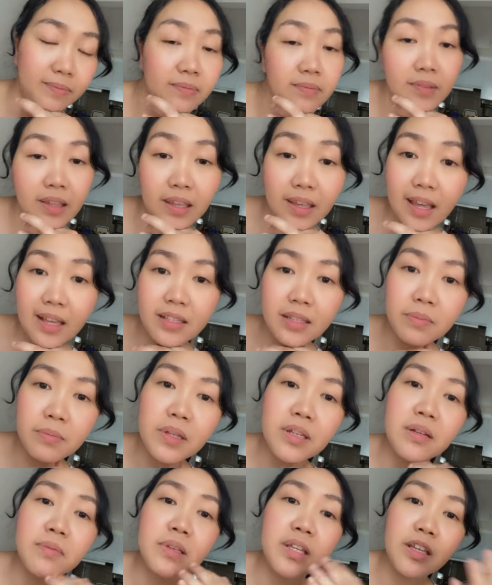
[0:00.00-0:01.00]
I guess I'm
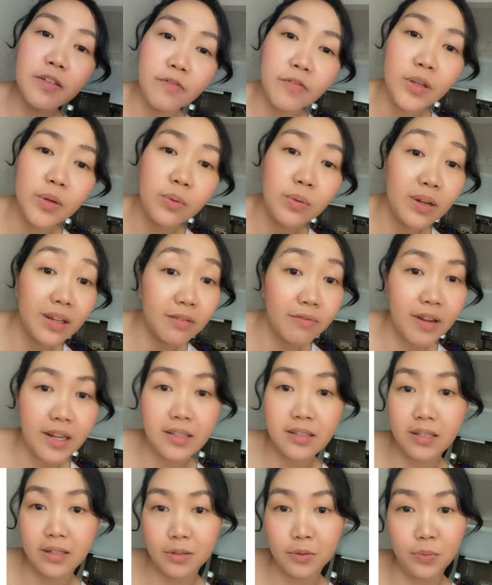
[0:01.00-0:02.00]
gonna give you
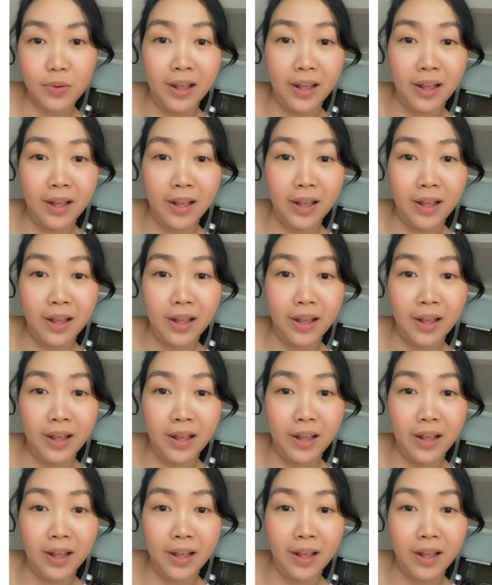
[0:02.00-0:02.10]
advice as